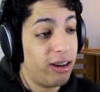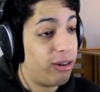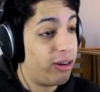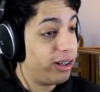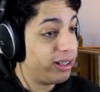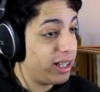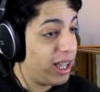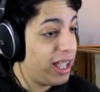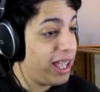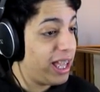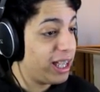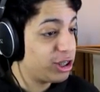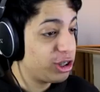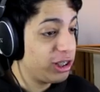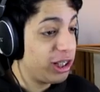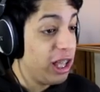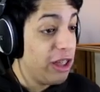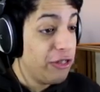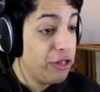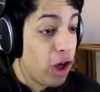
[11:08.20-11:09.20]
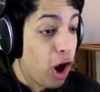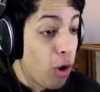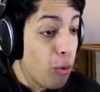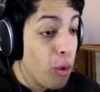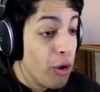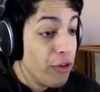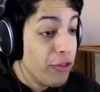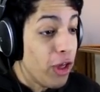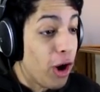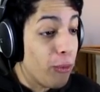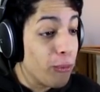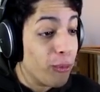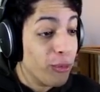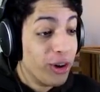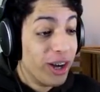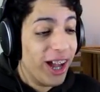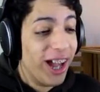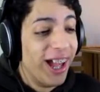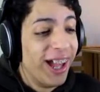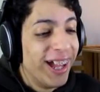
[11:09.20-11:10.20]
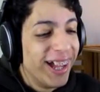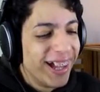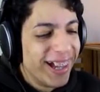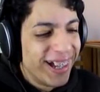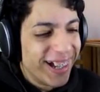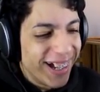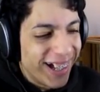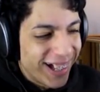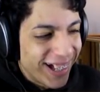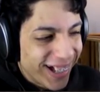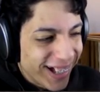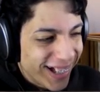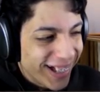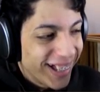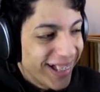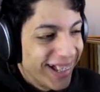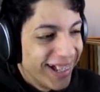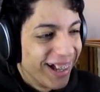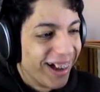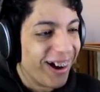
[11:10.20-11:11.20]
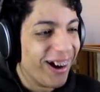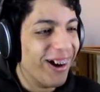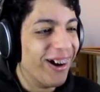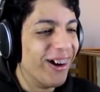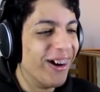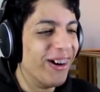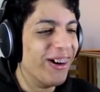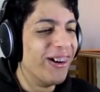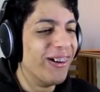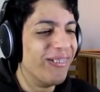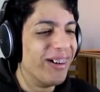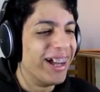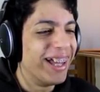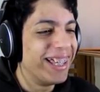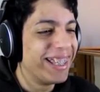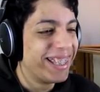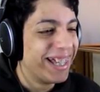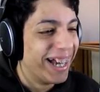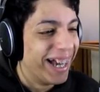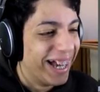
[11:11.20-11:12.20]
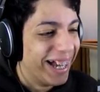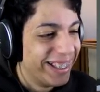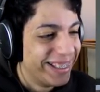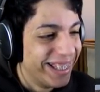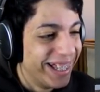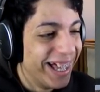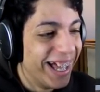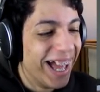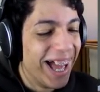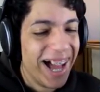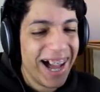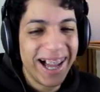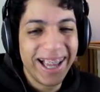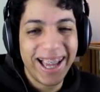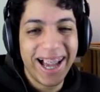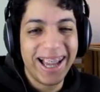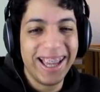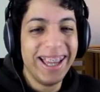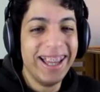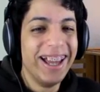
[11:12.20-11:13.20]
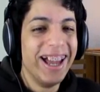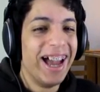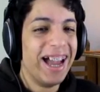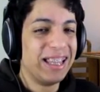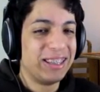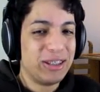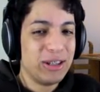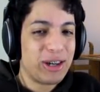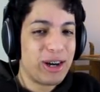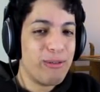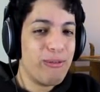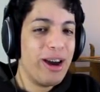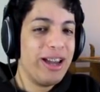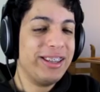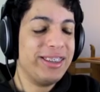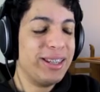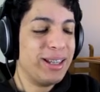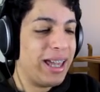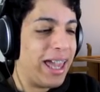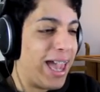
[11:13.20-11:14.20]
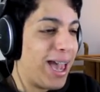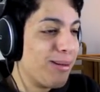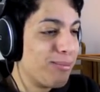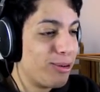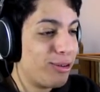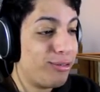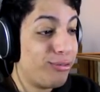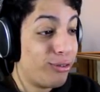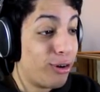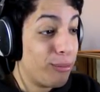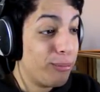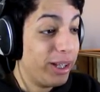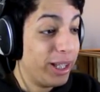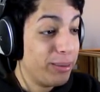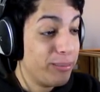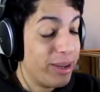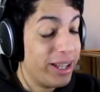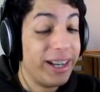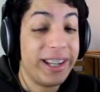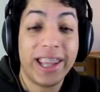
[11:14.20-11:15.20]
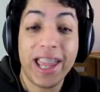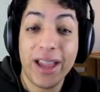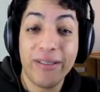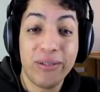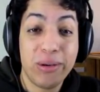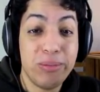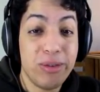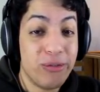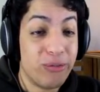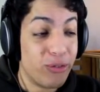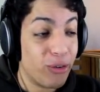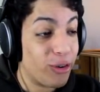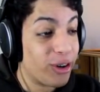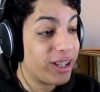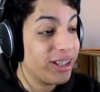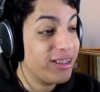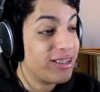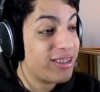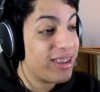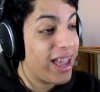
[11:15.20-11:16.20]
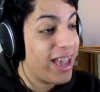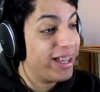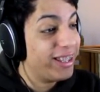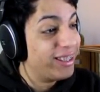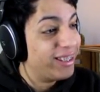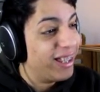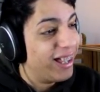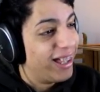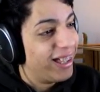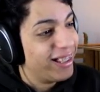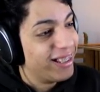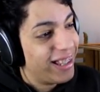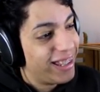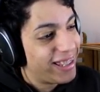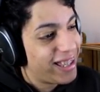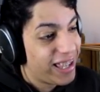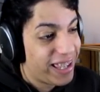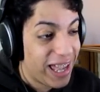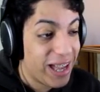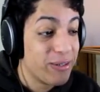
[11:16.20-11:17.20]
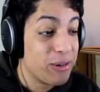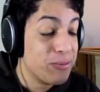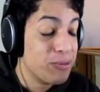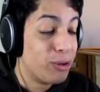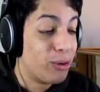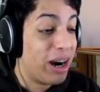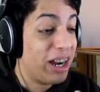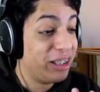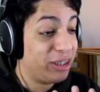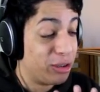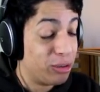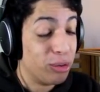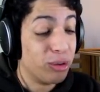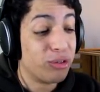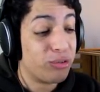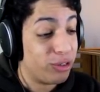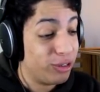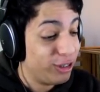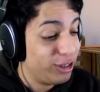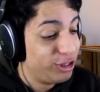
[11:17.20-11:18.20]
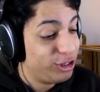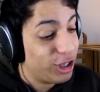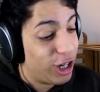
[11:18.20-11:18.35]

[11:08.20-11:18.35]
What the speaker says: All right, I actually, no, no. Oh my god, I took away the hammer from him and gave him the fork instead. I gave him the right tools for the